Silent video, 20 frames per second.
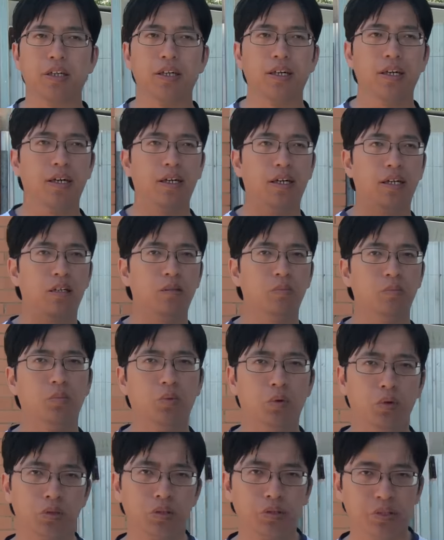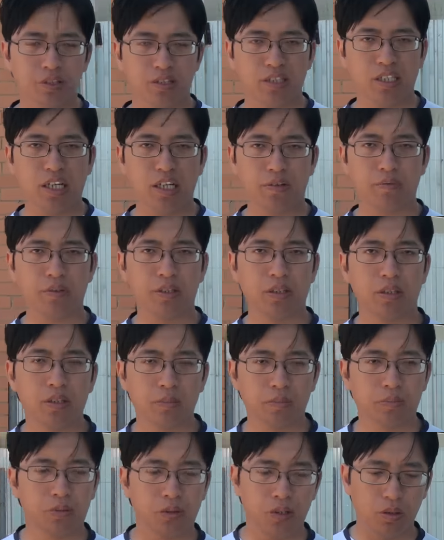Morton is having
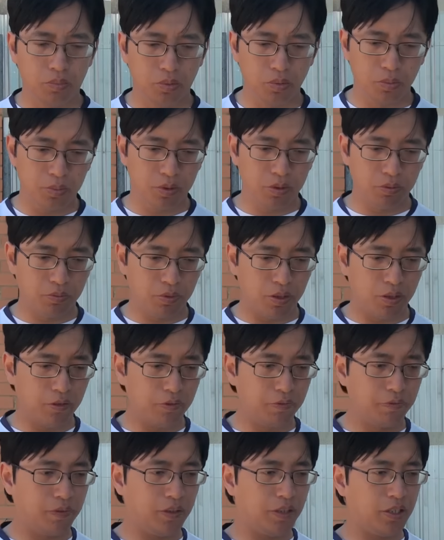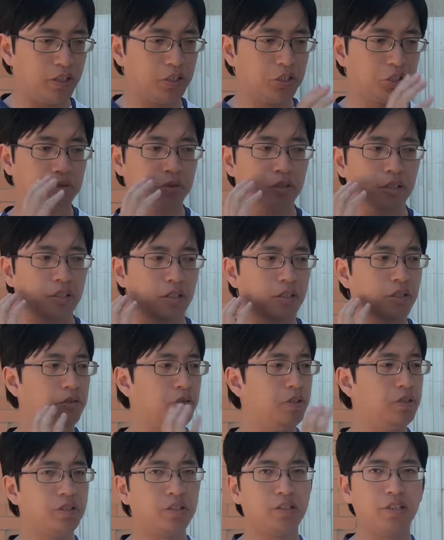problems with string
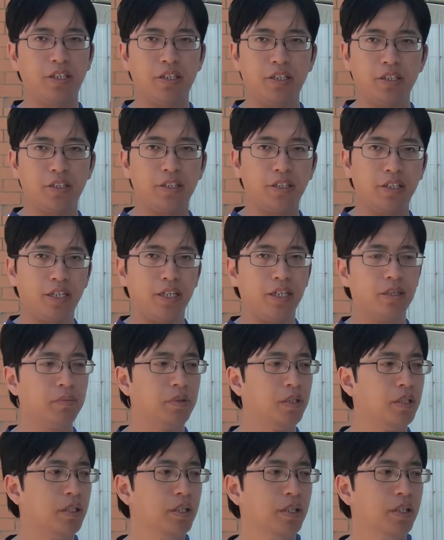clearance and hitting the arm.